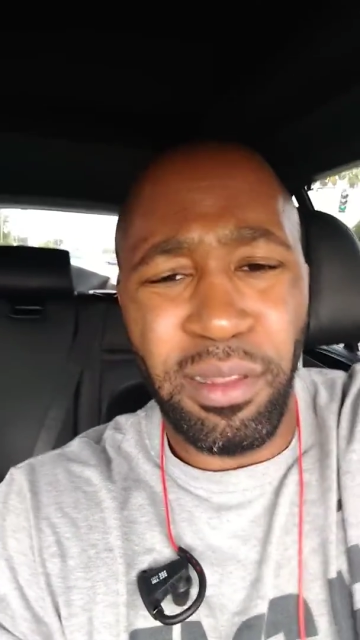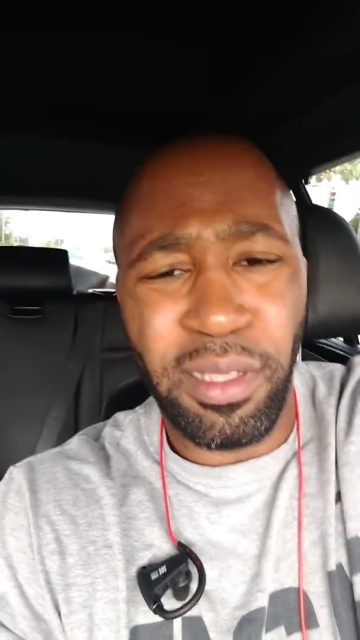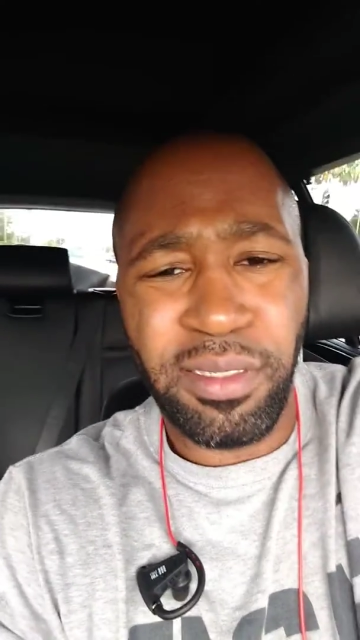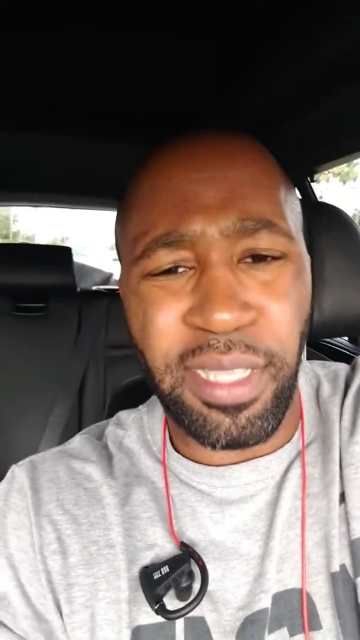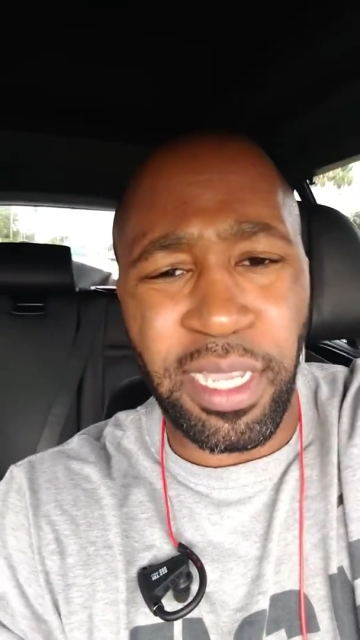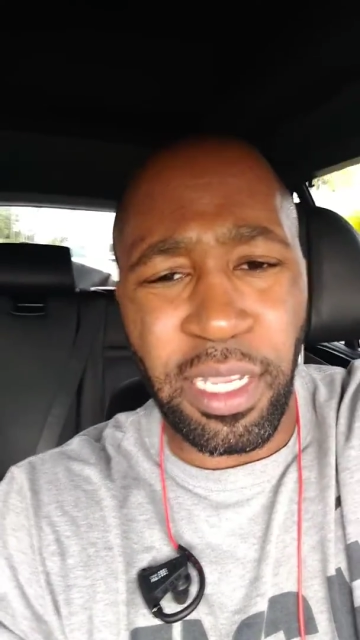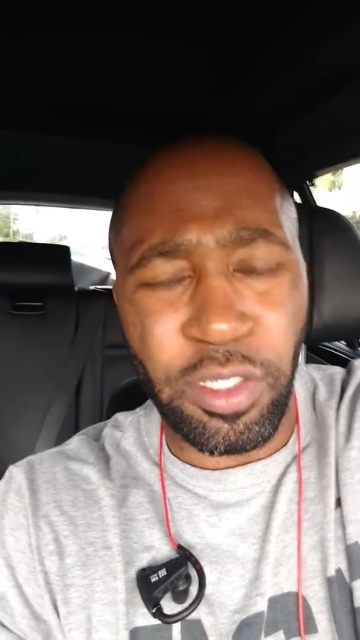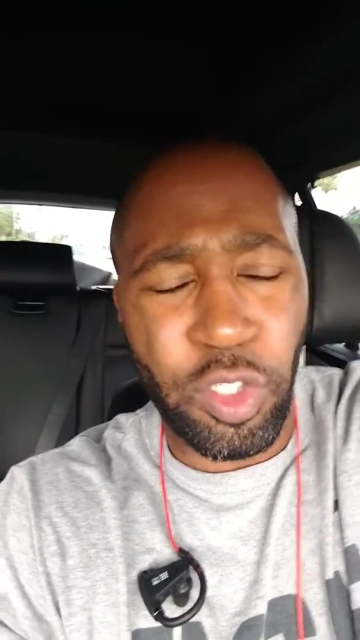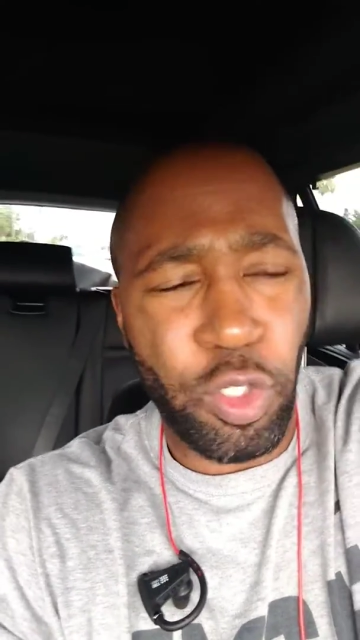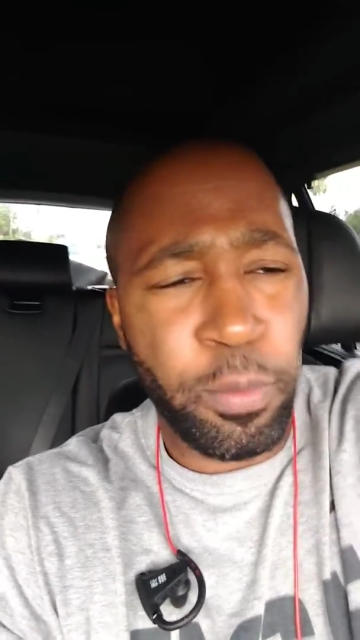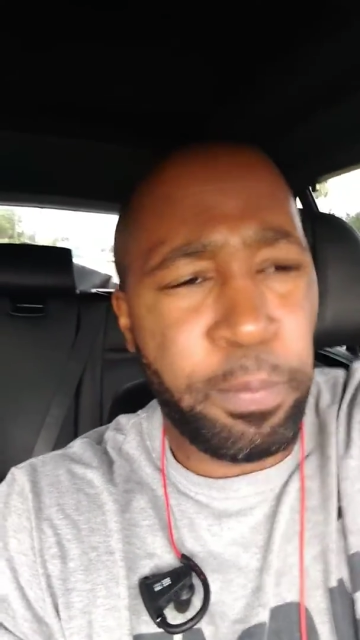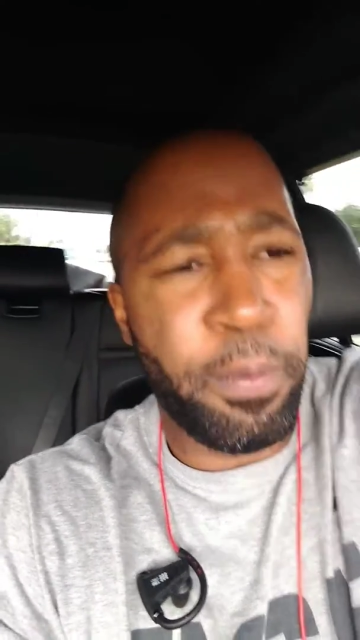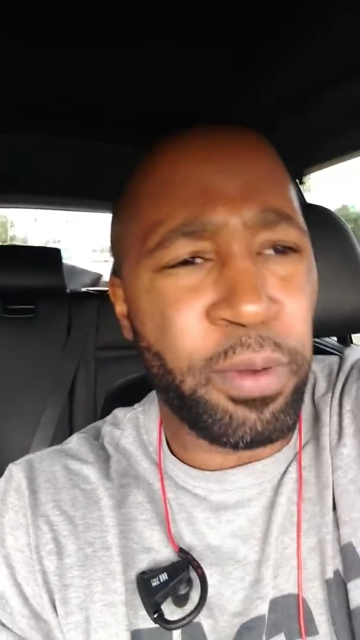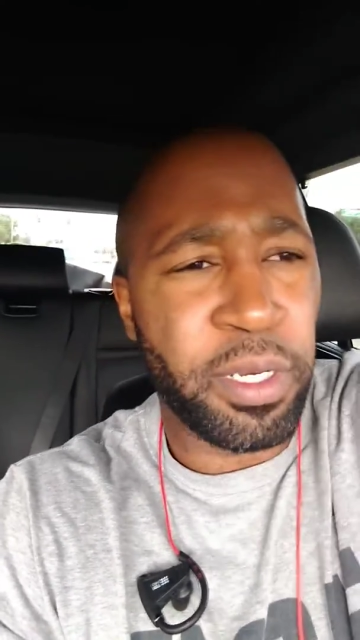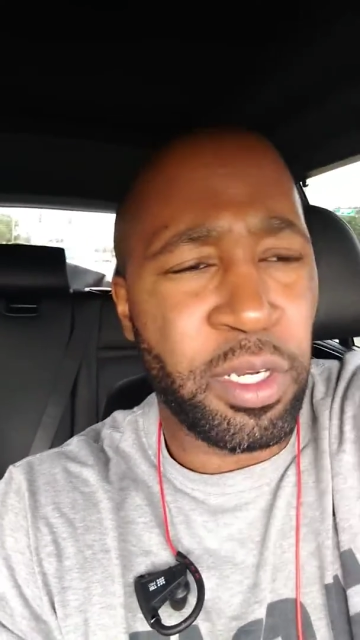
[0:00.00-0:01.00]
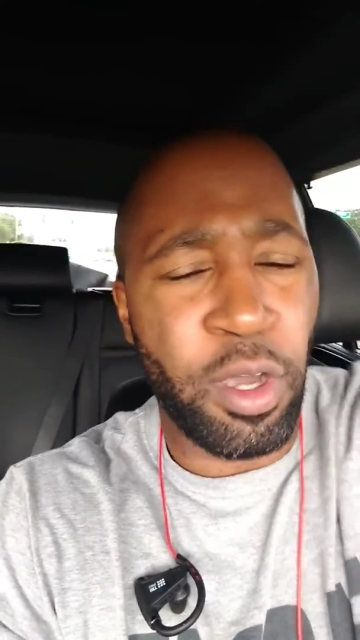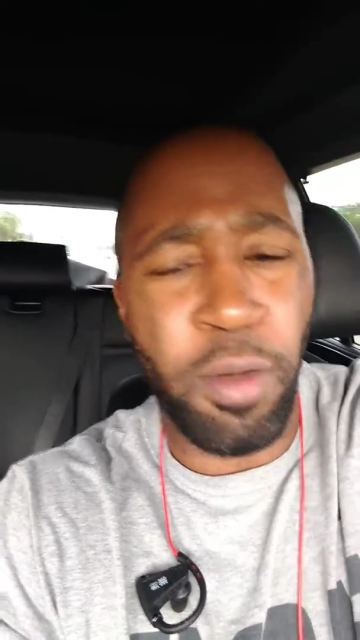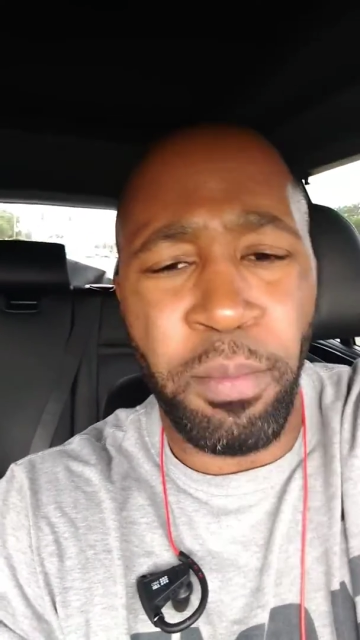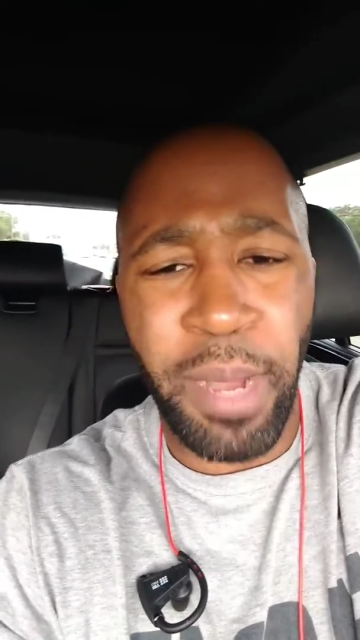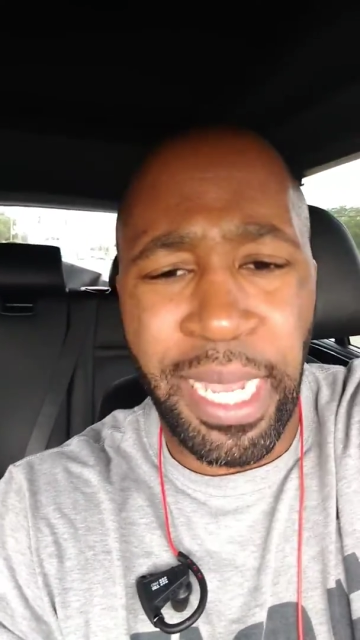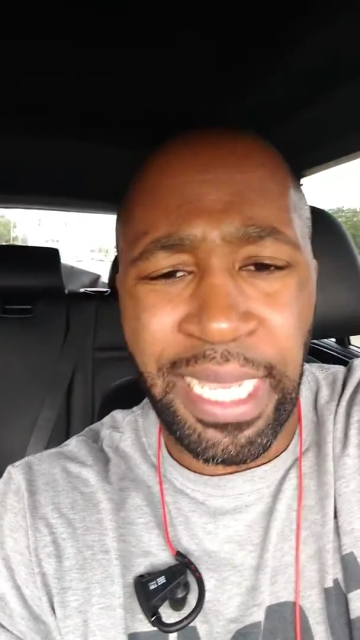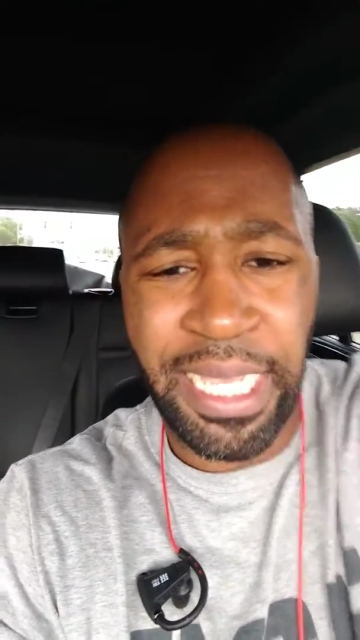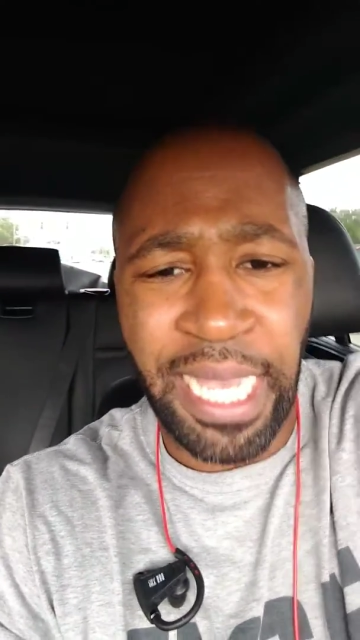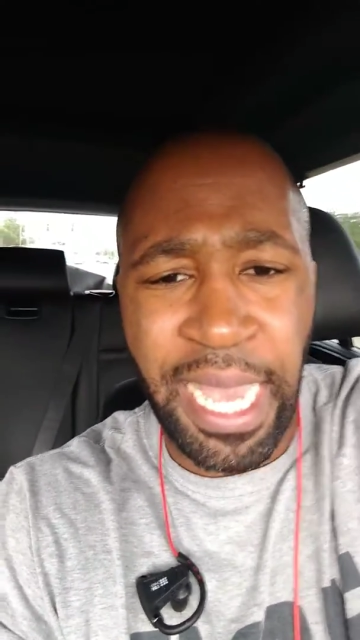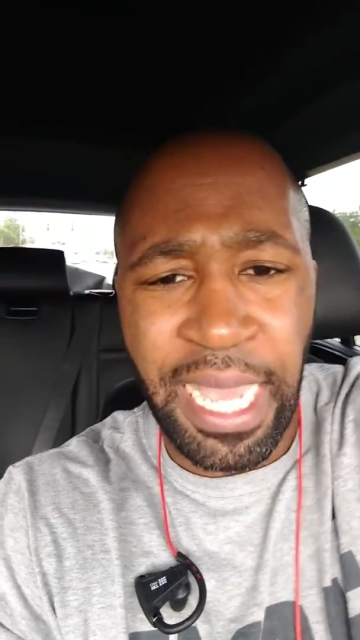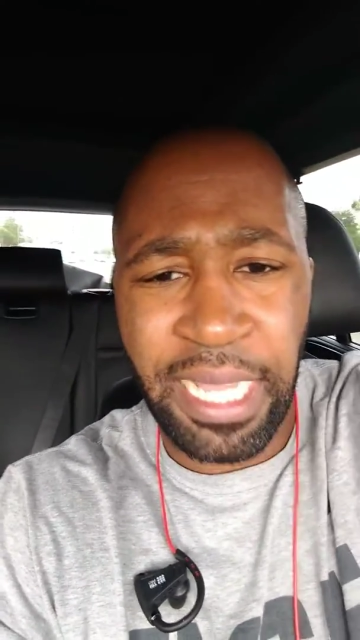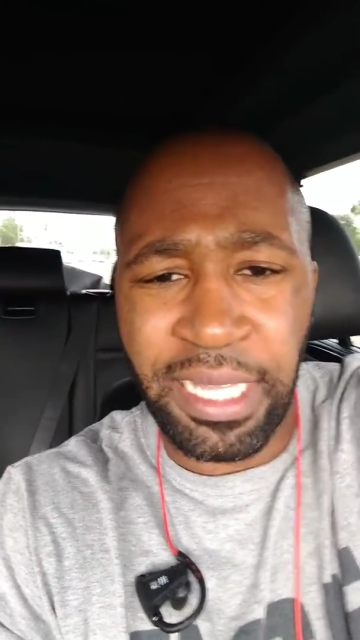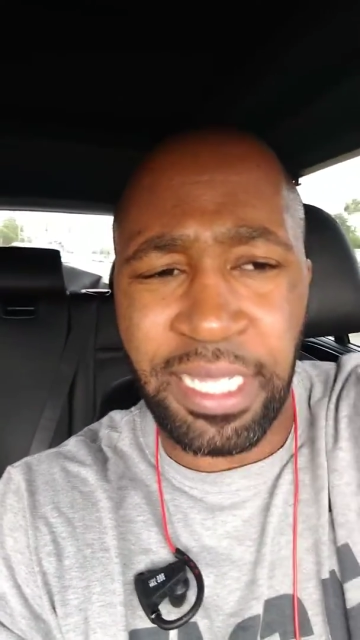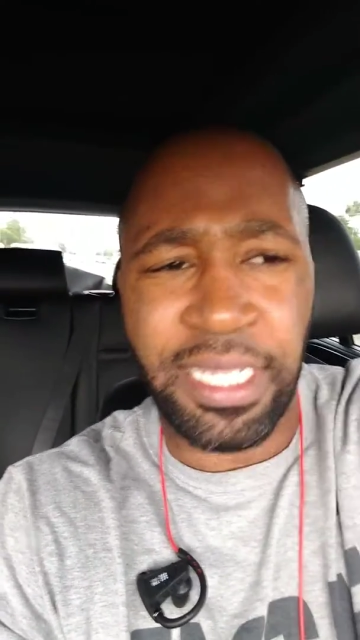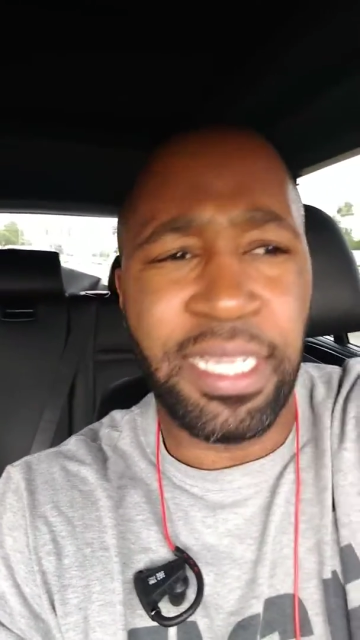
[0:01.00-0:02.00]
Looks like a 2.0 Mike
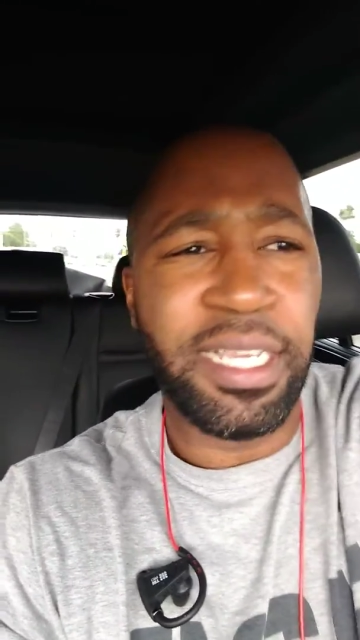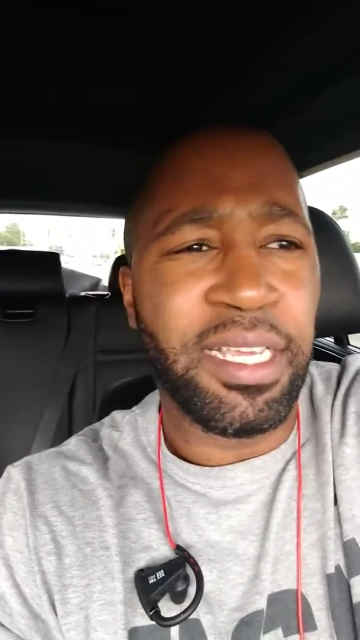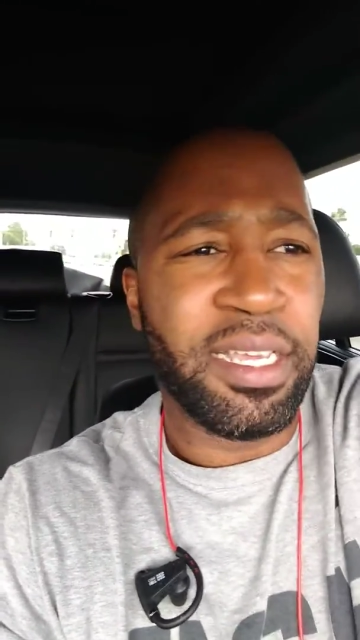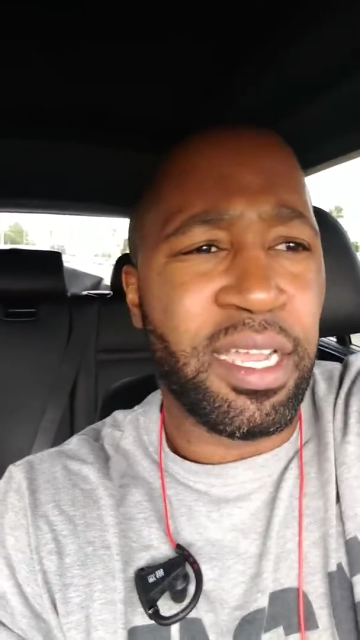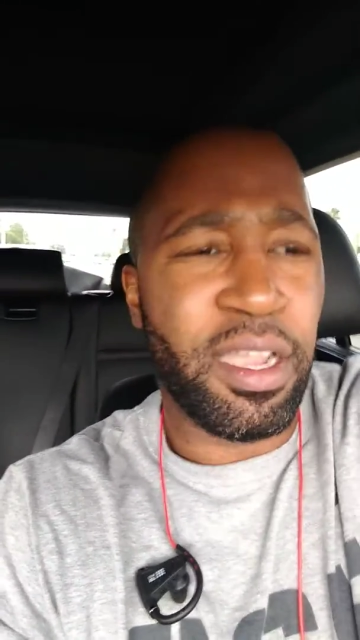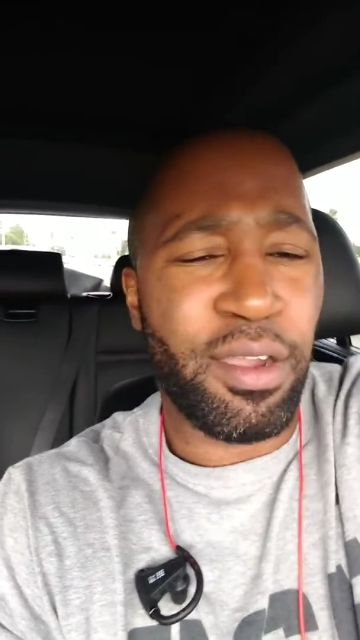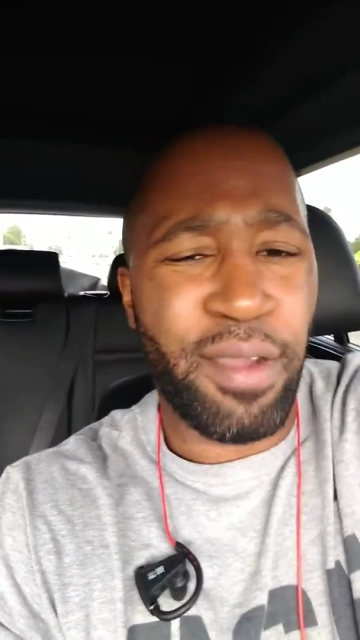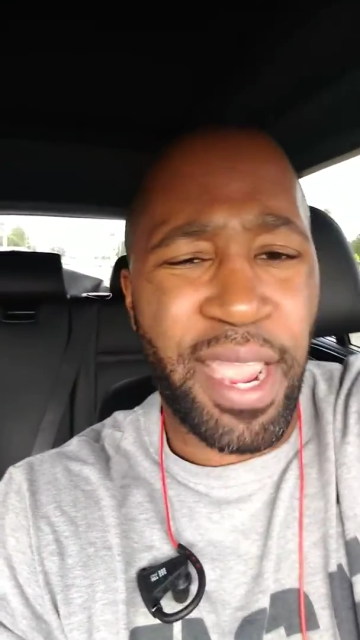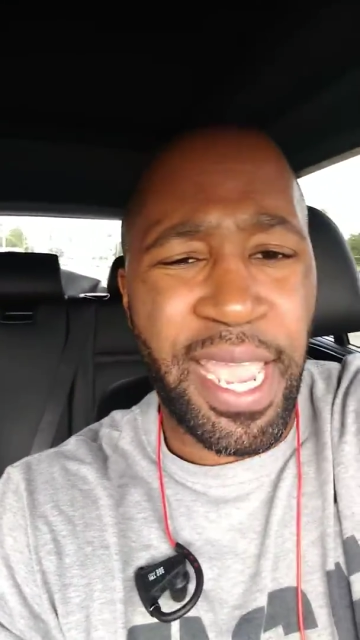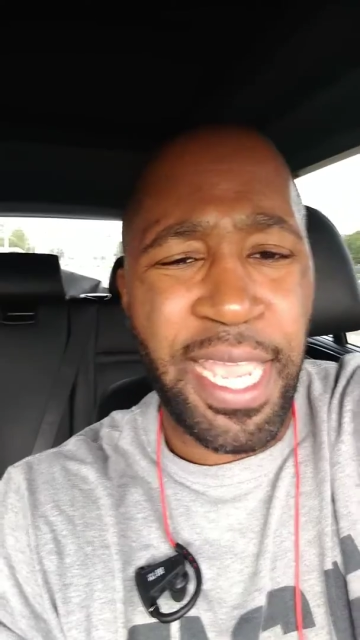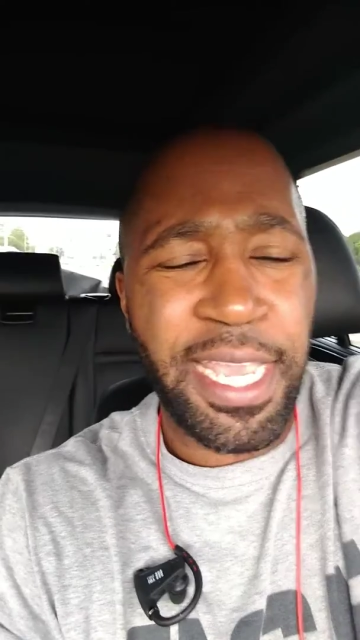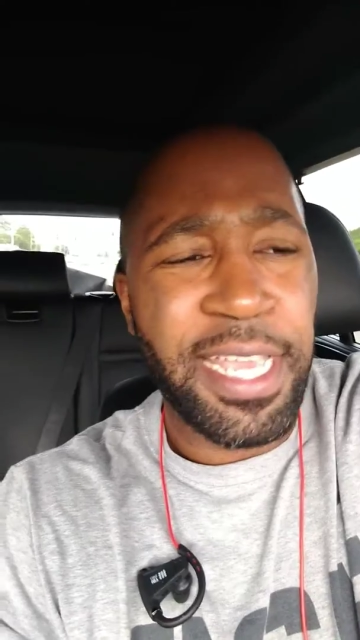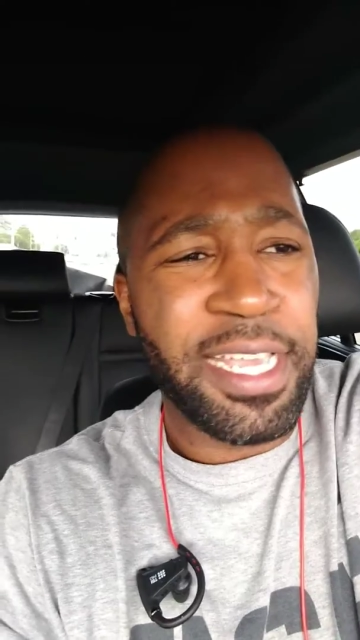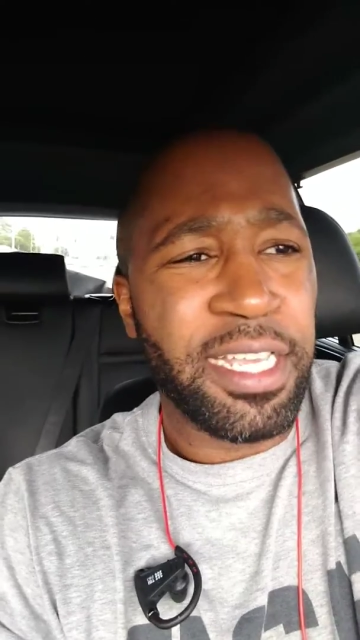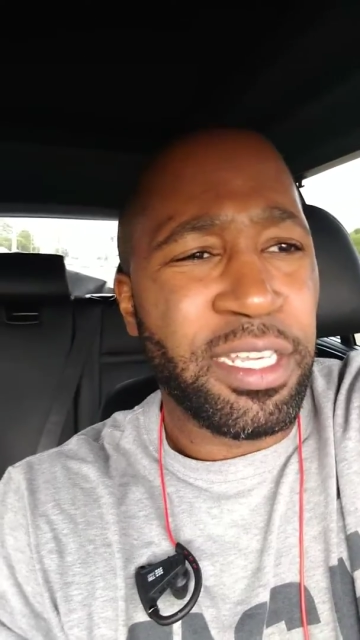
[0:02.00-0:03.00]
Conley, all right?